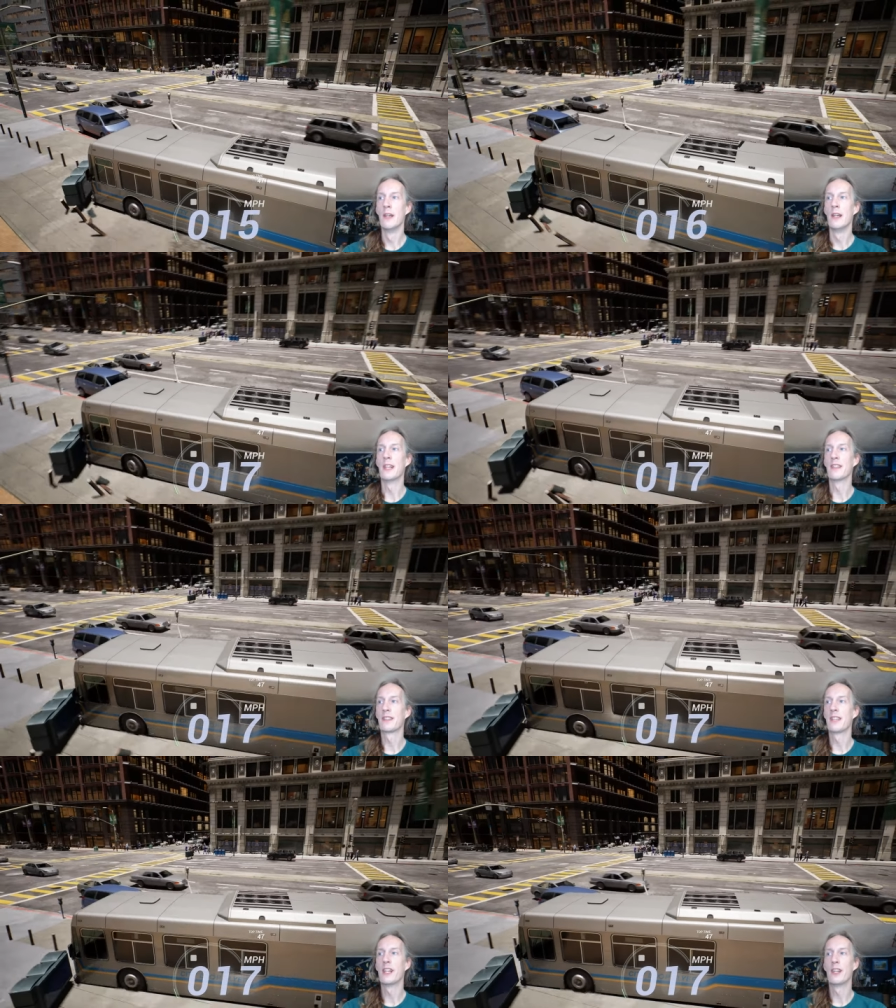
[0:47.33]

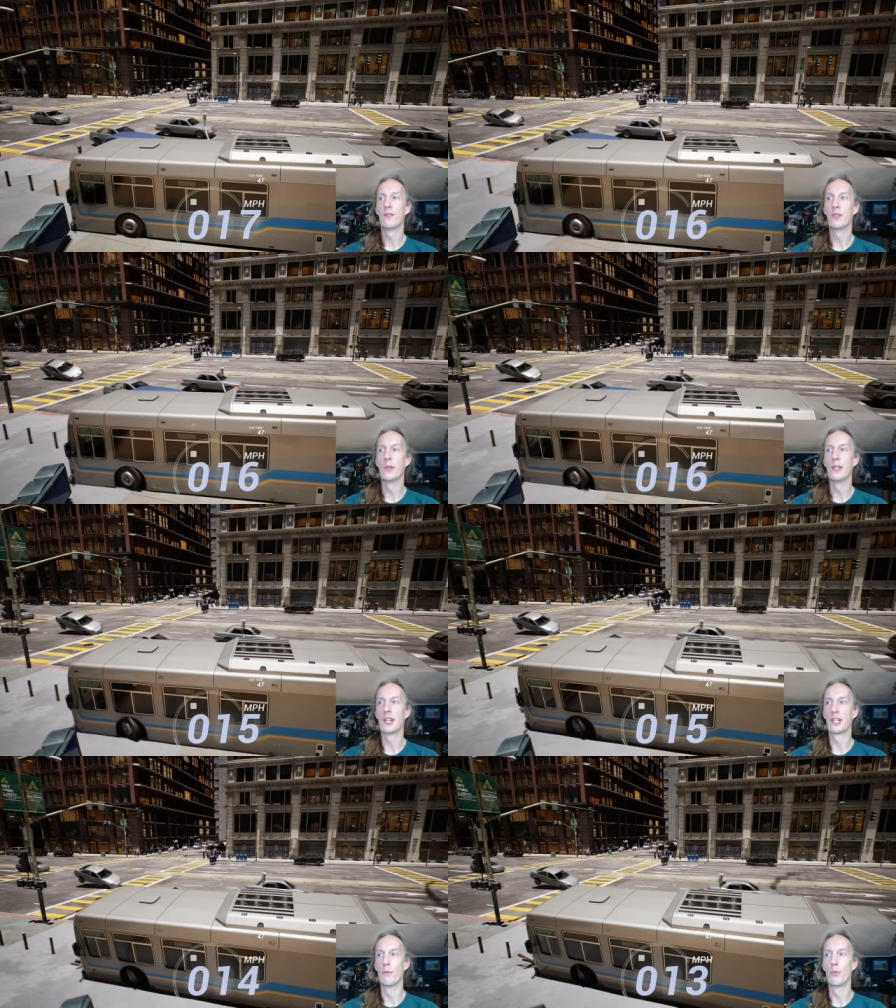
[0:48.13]
instead of doing
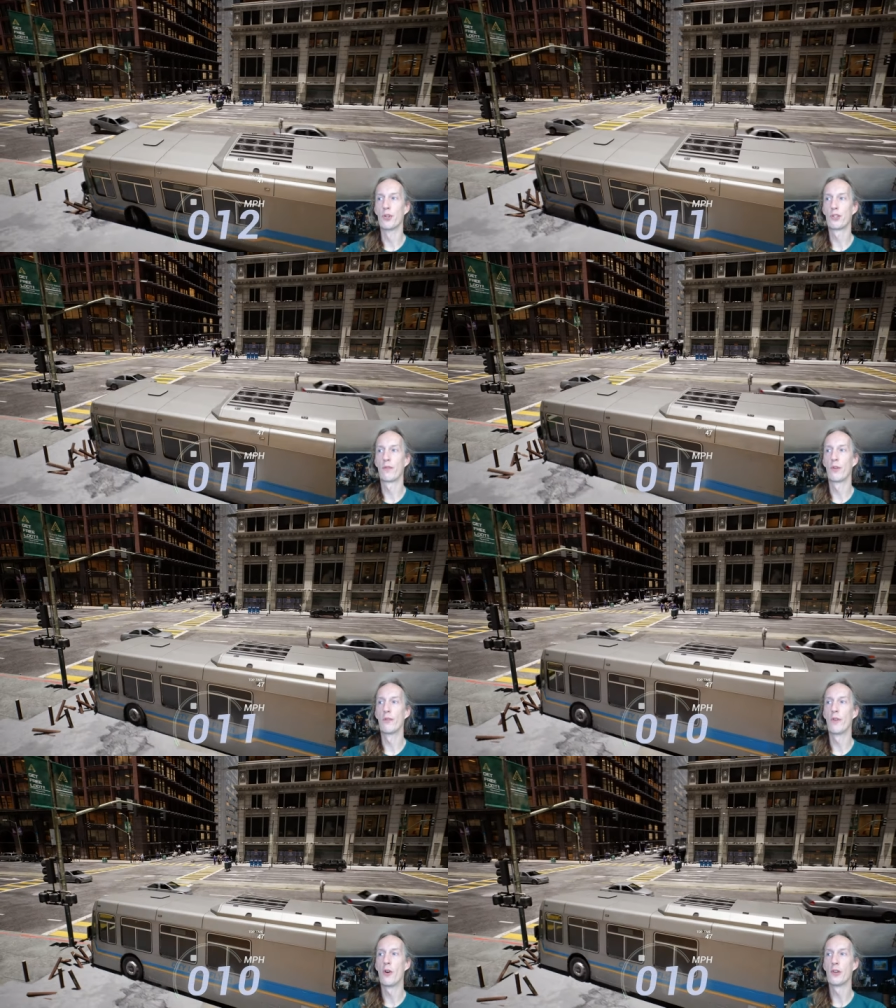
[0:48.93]
like a push for a
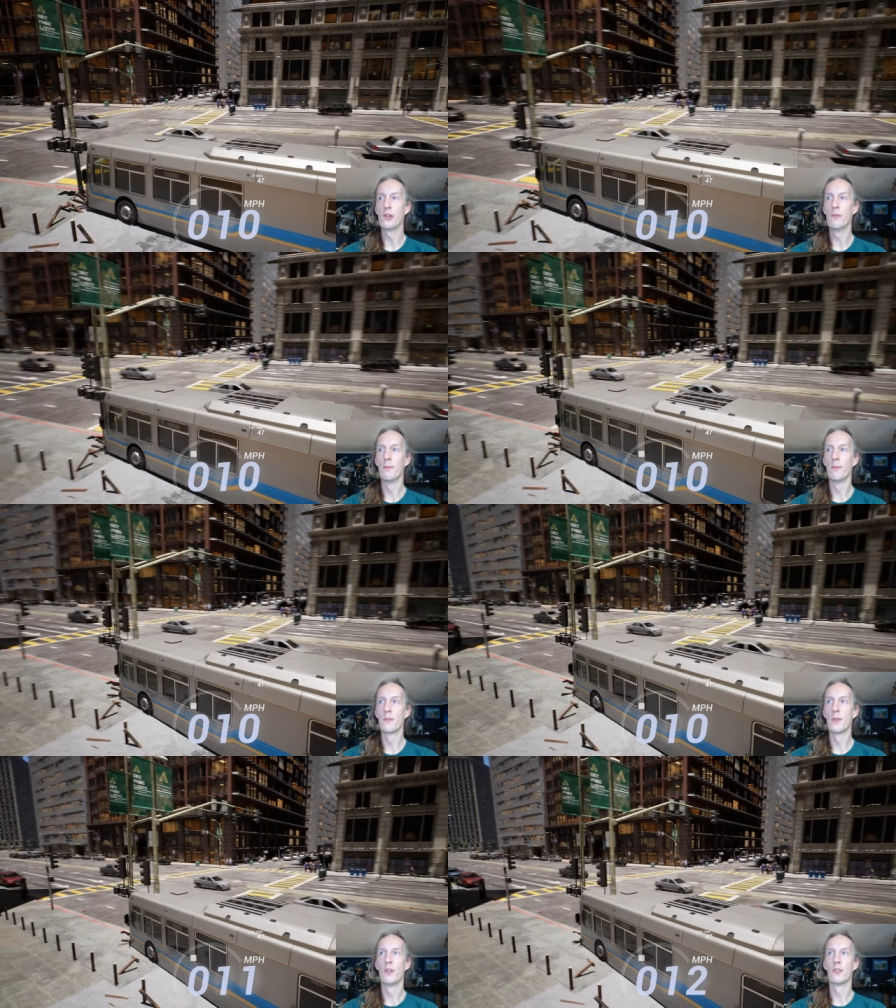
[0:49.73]
volume.
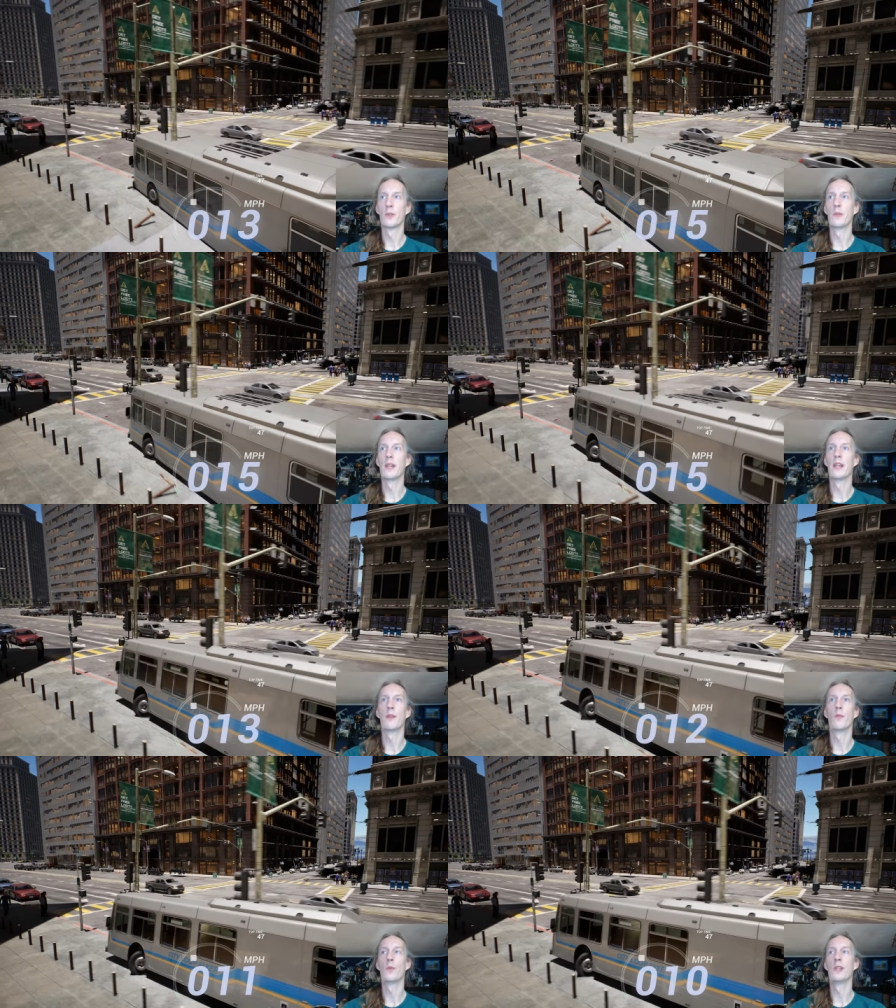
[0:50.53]
So we,
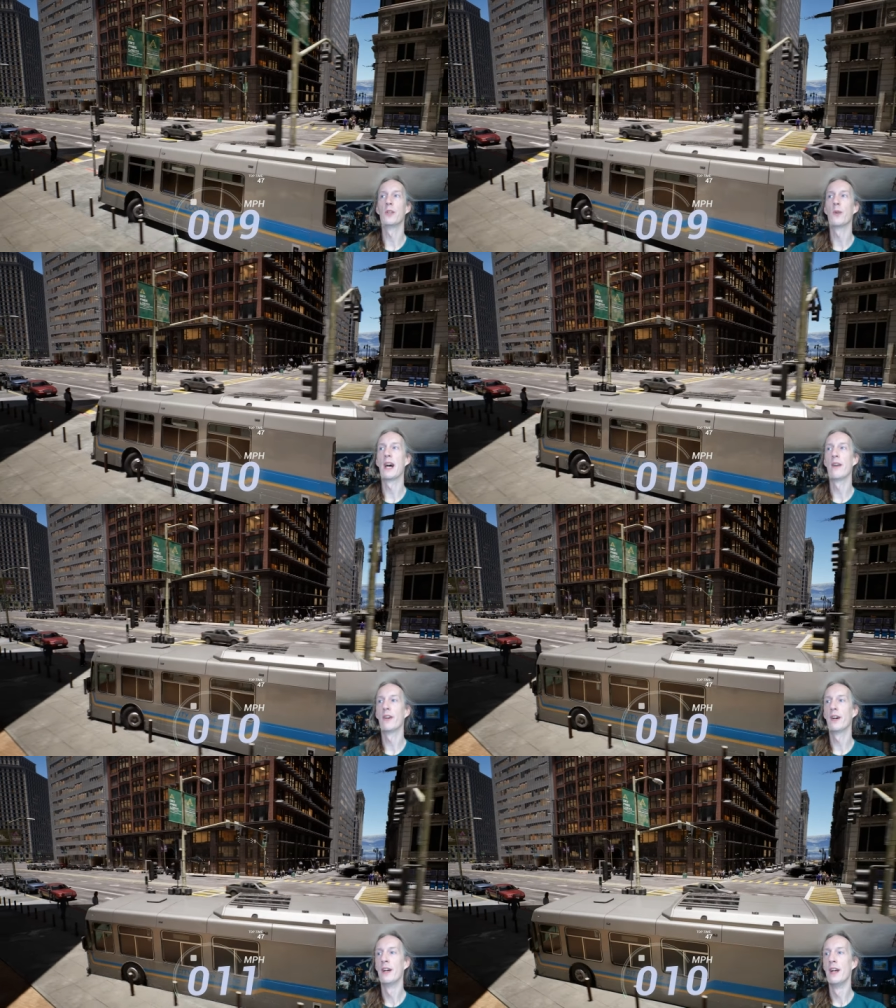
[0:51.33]
we do have
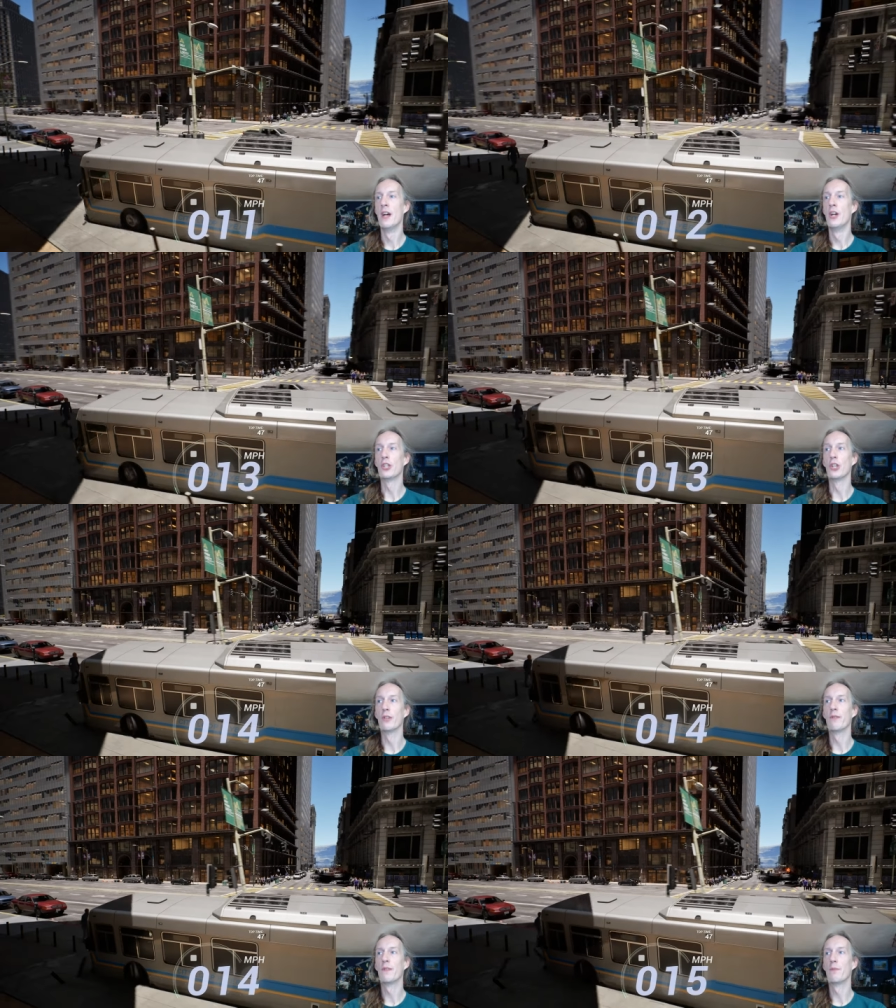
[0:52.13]
a good,
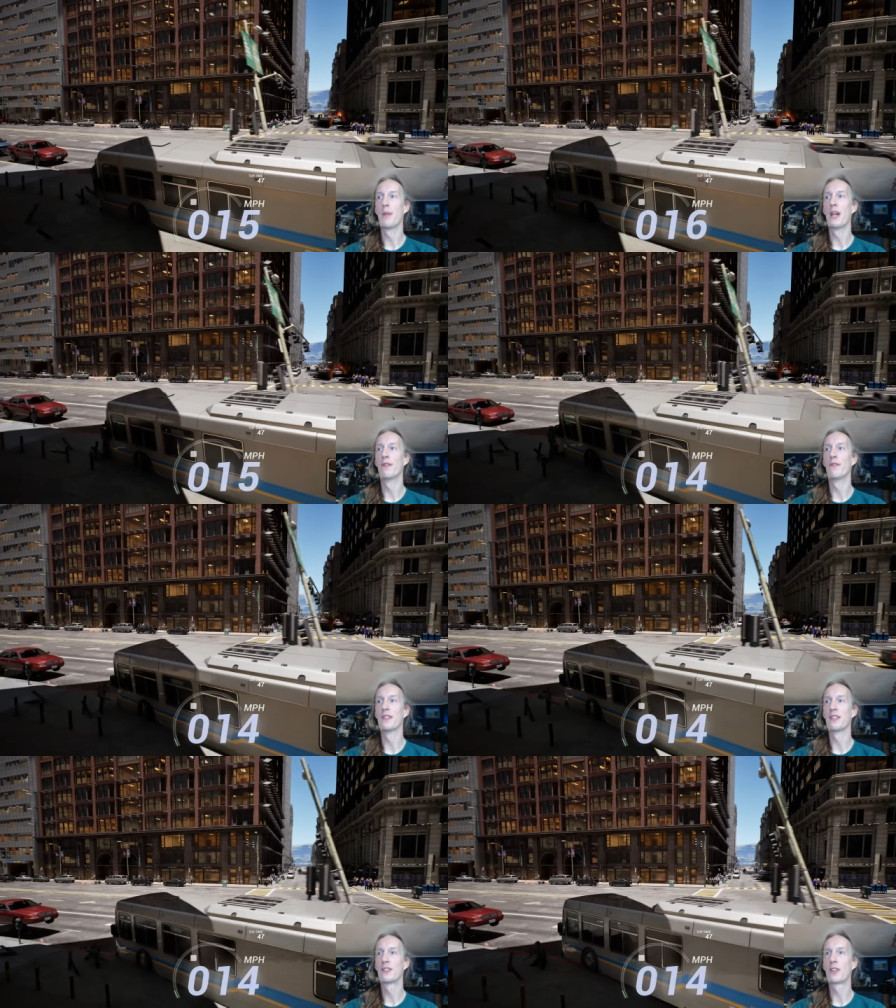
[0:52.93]
better
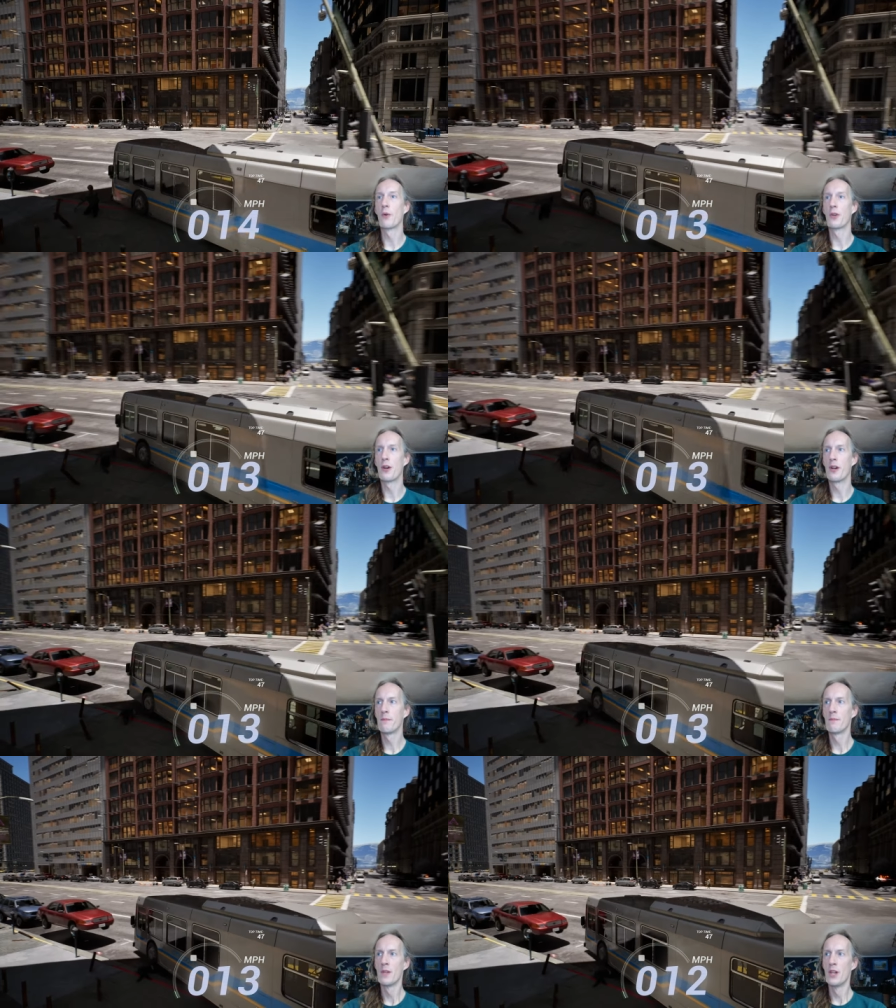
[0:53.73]
physics going on.
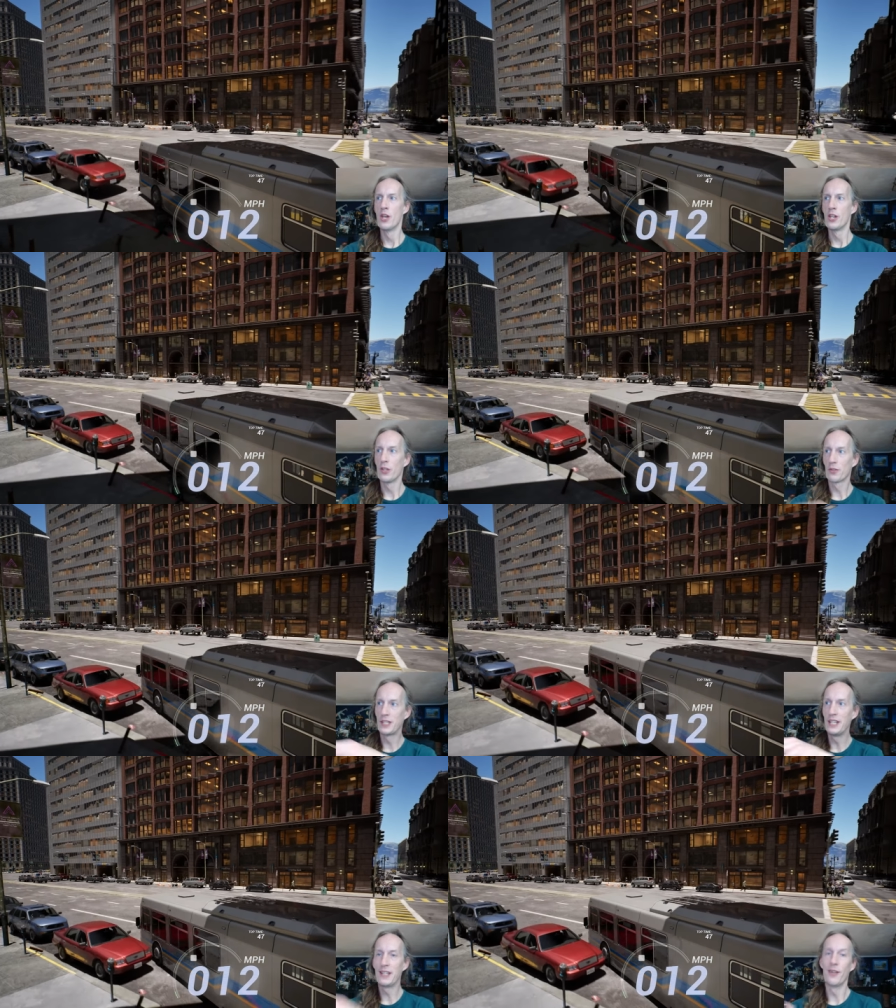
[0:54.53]
You'll
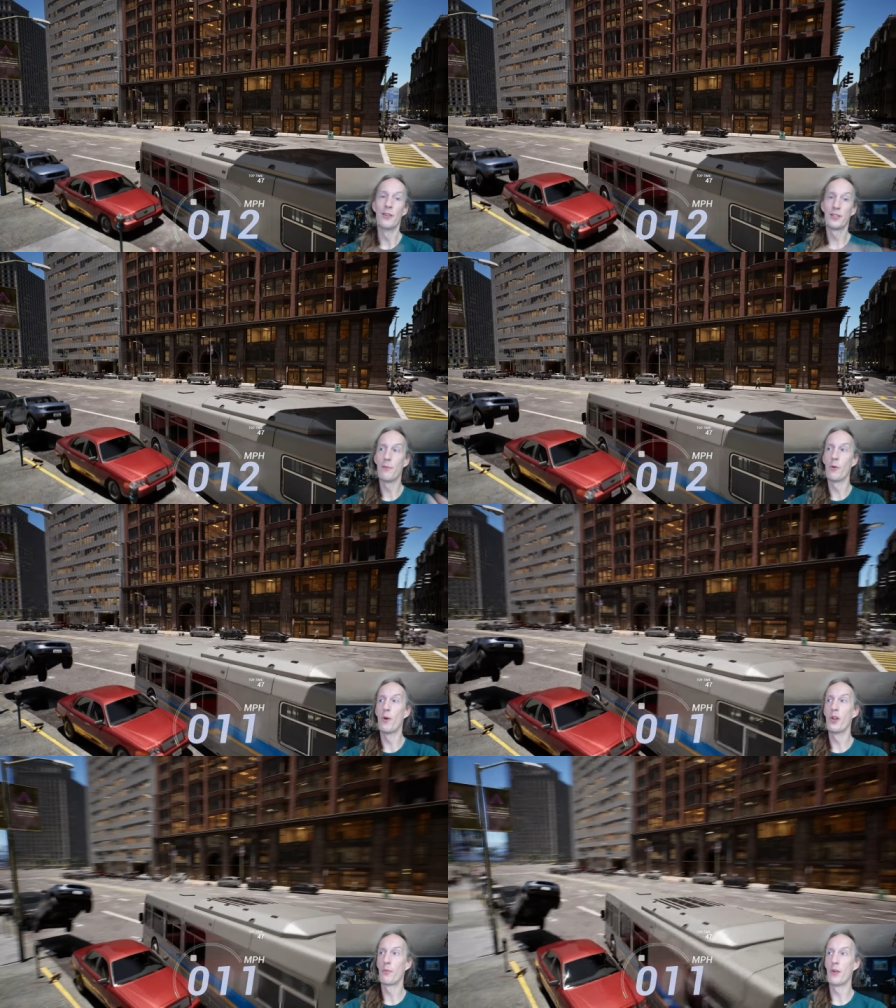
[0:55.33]
see some
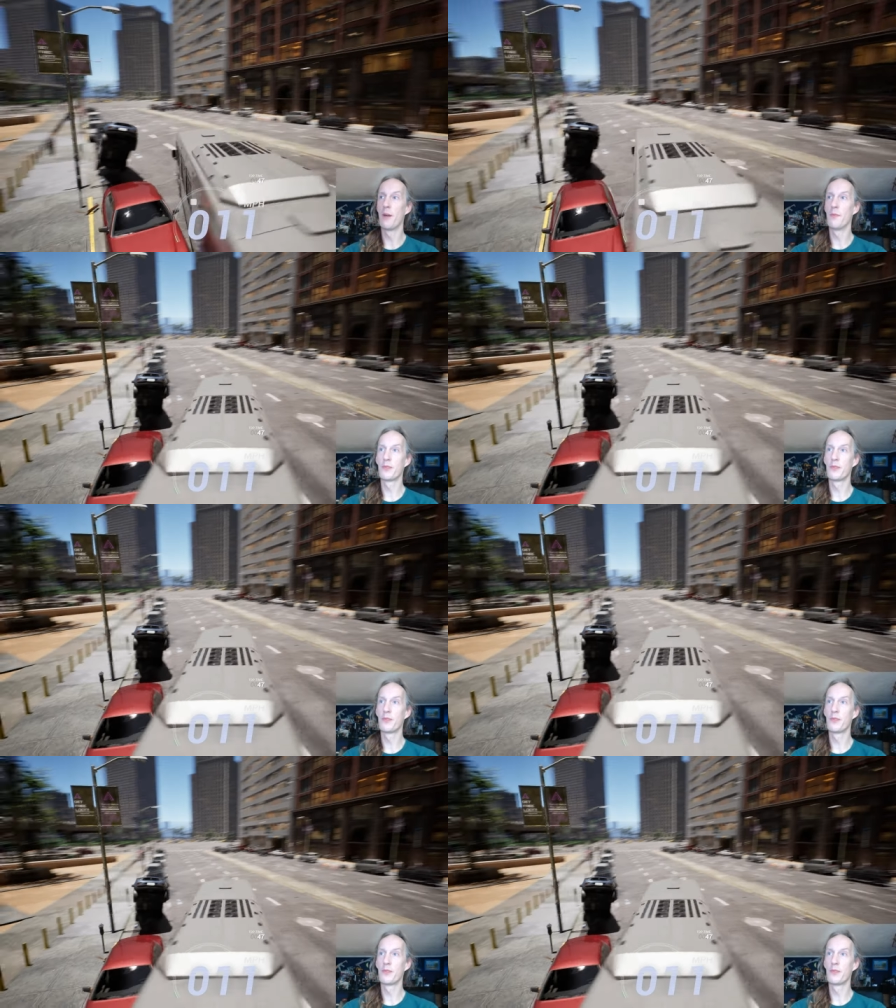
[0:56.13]
one of the problems